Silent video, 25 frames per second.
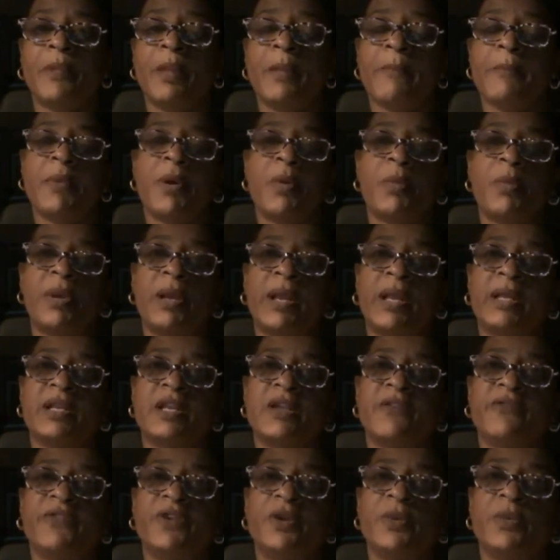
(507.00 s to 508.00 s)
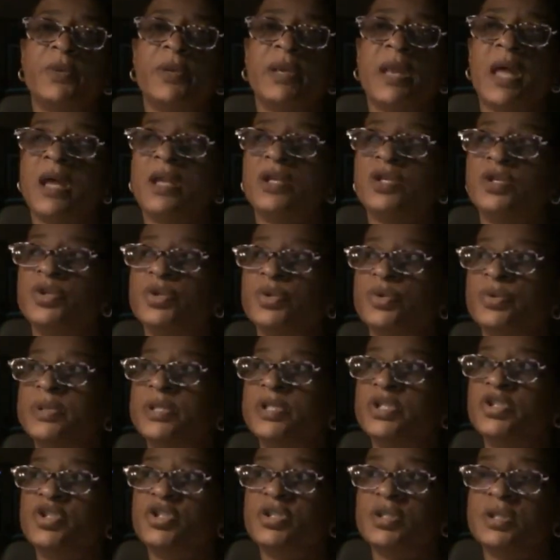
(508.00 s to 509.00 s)
But what I definitely would not do
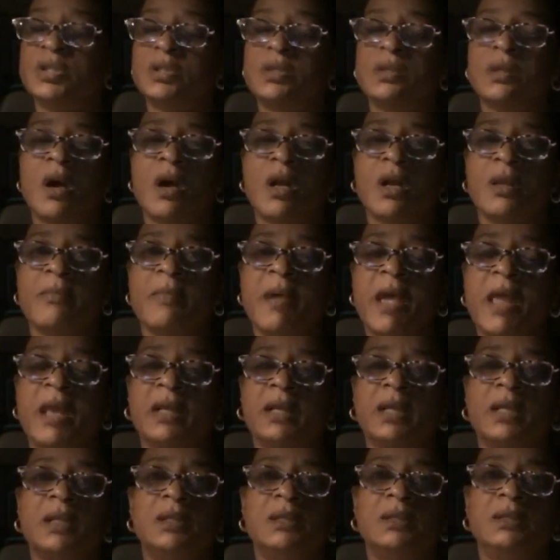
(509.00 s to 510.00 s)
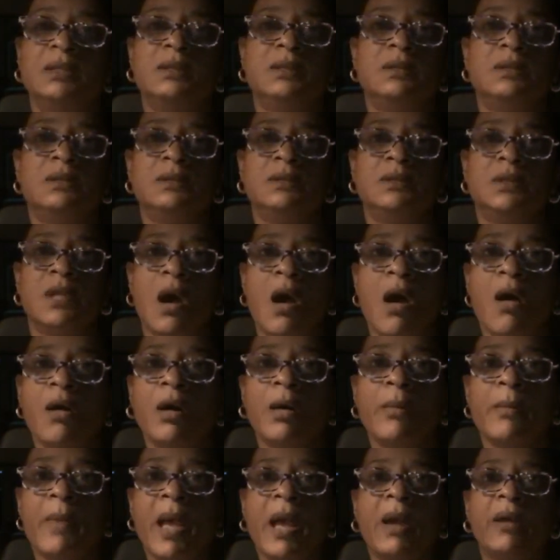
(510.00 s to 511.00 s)
is just automatically talk
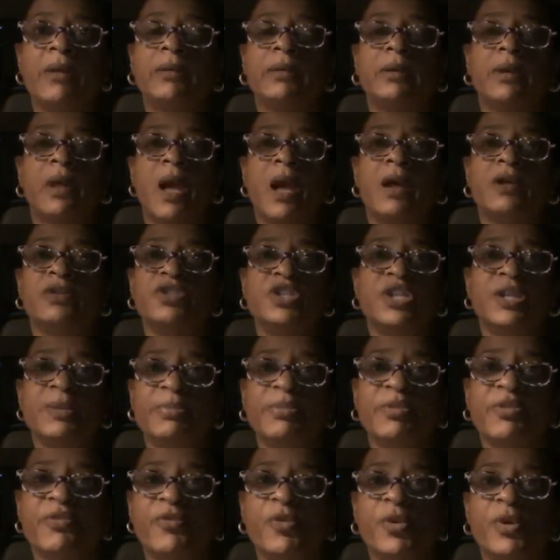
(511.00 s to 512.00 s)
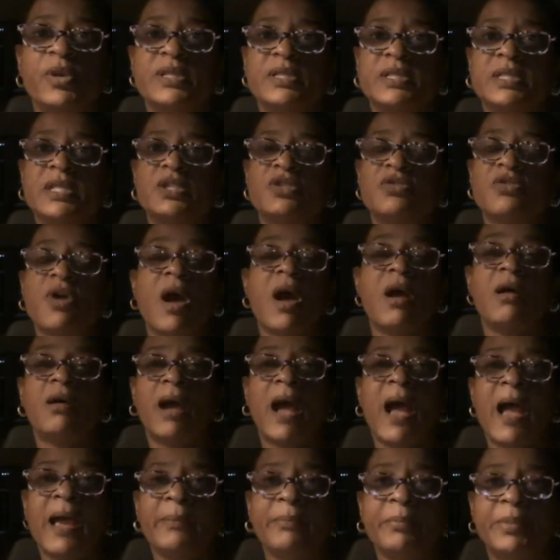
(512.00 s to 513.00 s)
about how deep the voice is or how
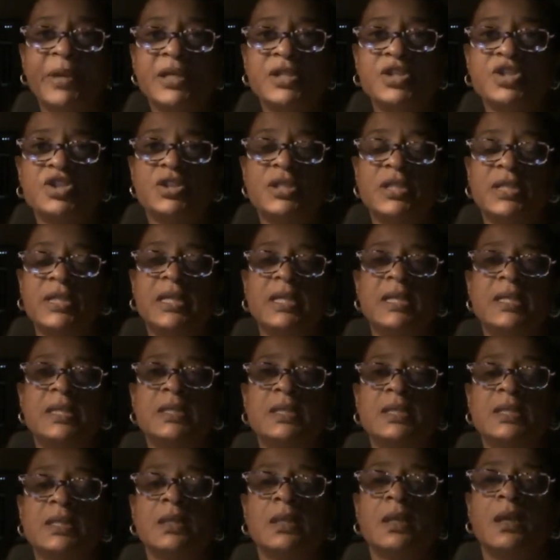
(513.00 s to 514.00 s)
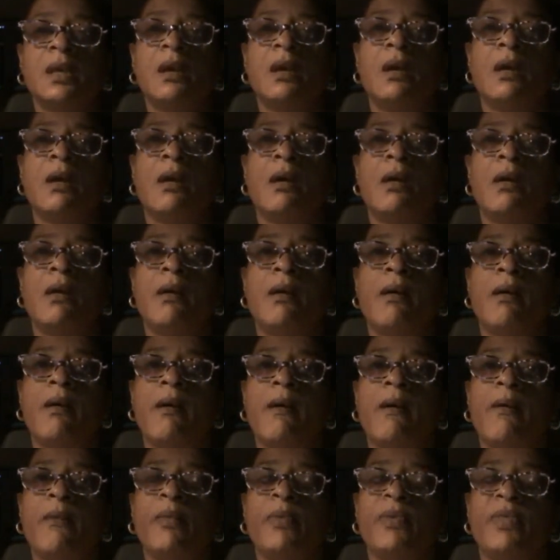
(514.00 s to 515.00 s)
high-pitched it is
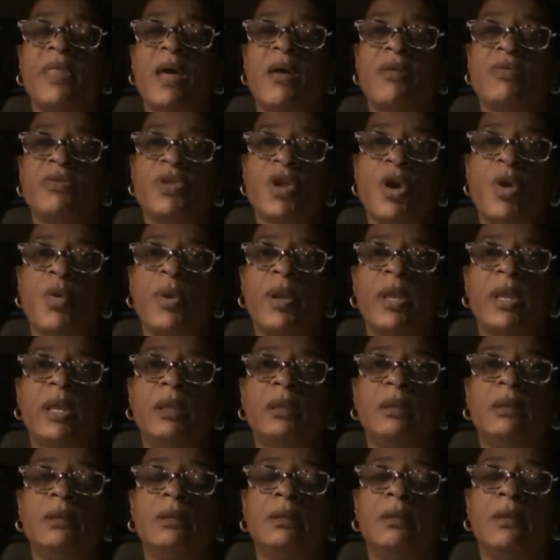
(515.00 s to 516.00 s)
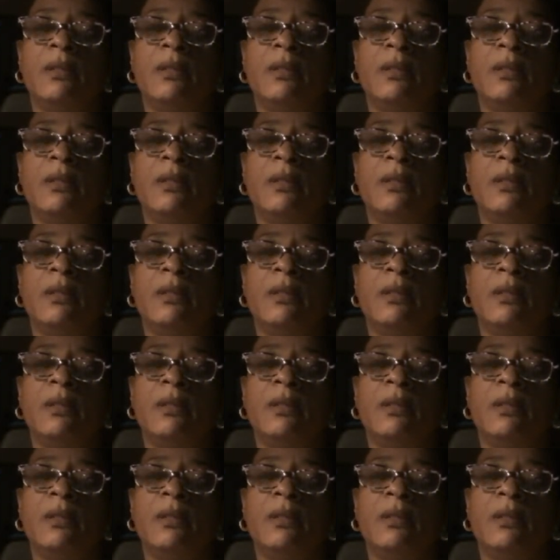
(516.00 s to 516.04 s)
without knowing